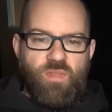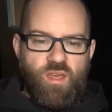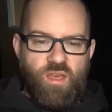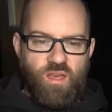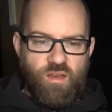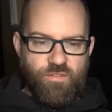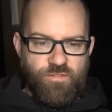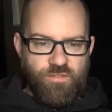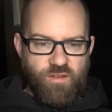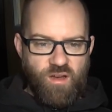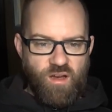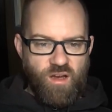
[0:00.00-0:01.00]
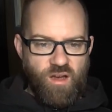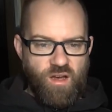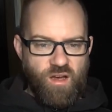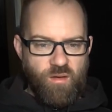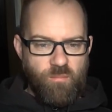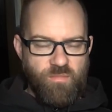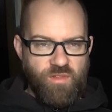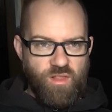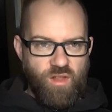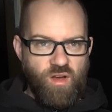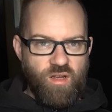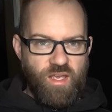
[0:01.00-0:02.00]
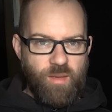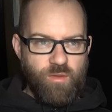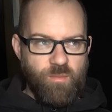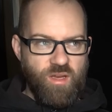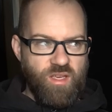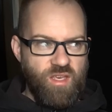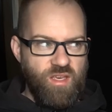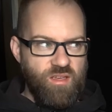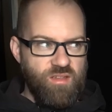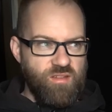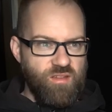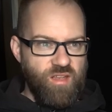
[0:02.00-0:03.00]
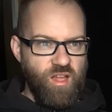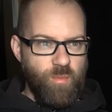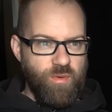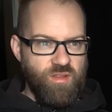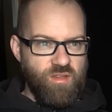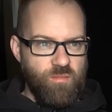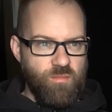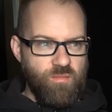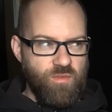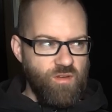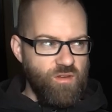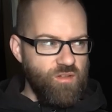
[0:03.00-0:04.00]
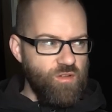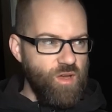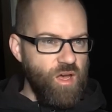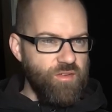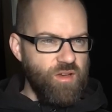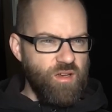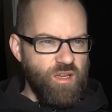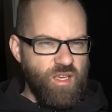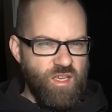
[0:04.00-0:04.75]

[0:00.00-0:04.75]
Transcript: If the long game with my kids is helping them to have a